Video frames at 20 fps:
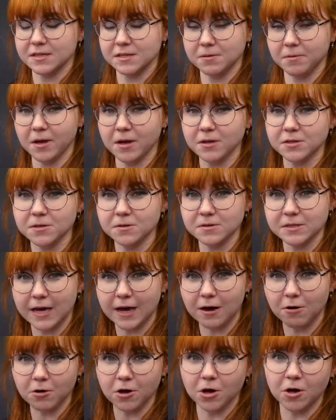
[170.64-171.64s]
So we're going to use
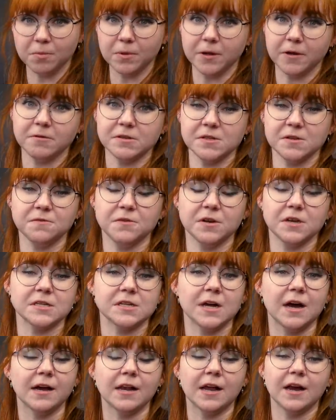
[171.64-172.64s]
Calgar Blue as the first
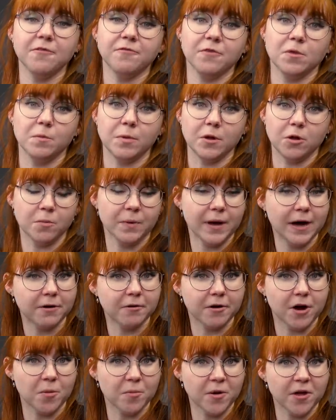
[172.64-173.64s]
highlight for the blue
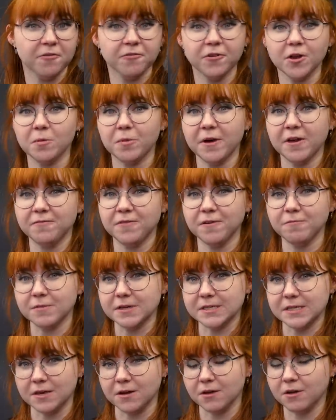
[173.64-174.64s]
power armour, followed by
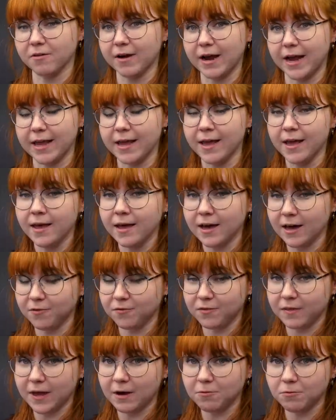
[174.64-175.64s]
Fenrisian Grey.
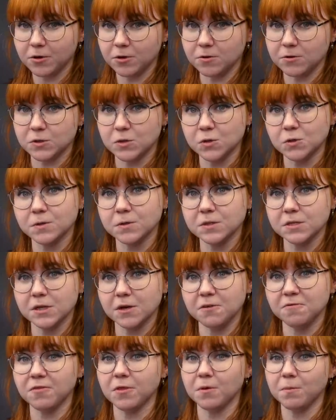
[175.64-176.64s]
After that, we'll use
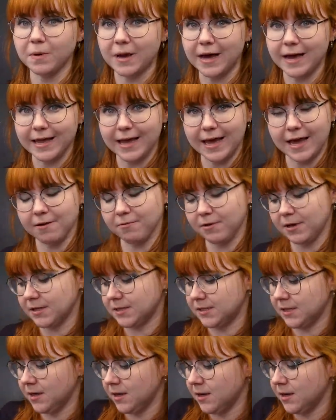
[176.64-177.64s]
Dawnstone for the black
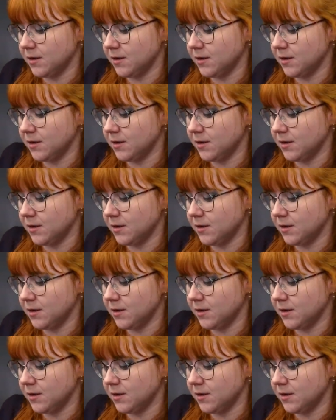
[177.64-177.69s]
areas.